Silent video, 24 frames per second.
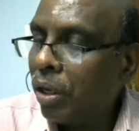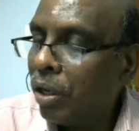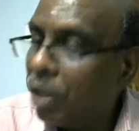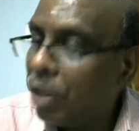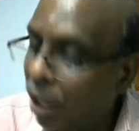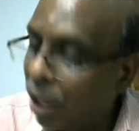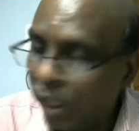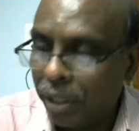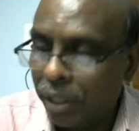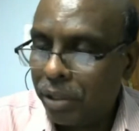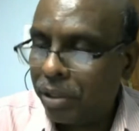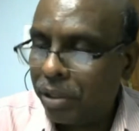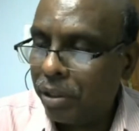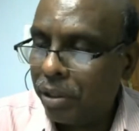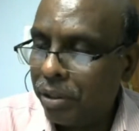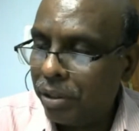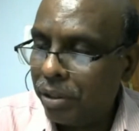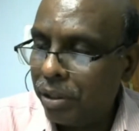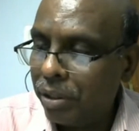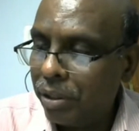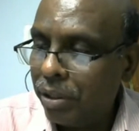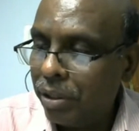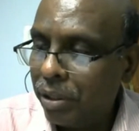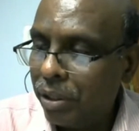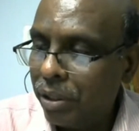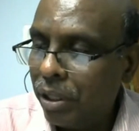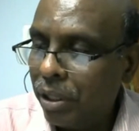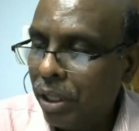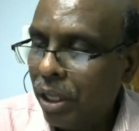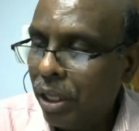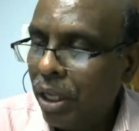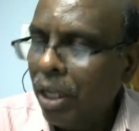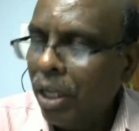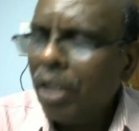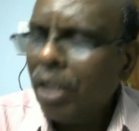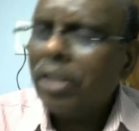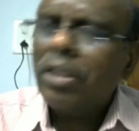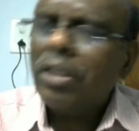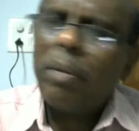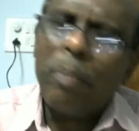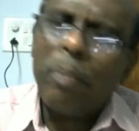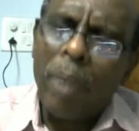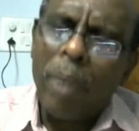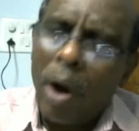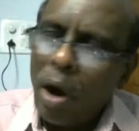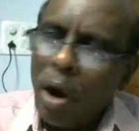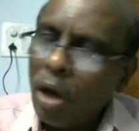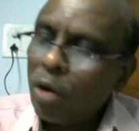drink. The
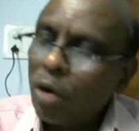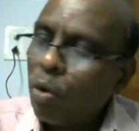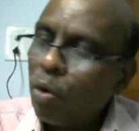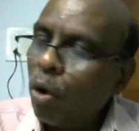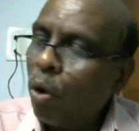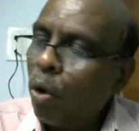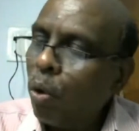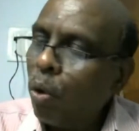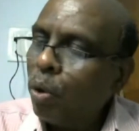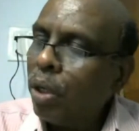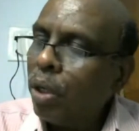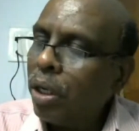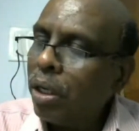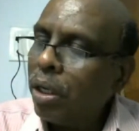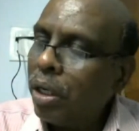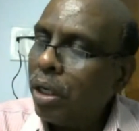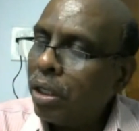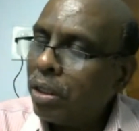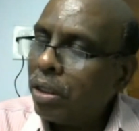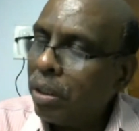bar owner,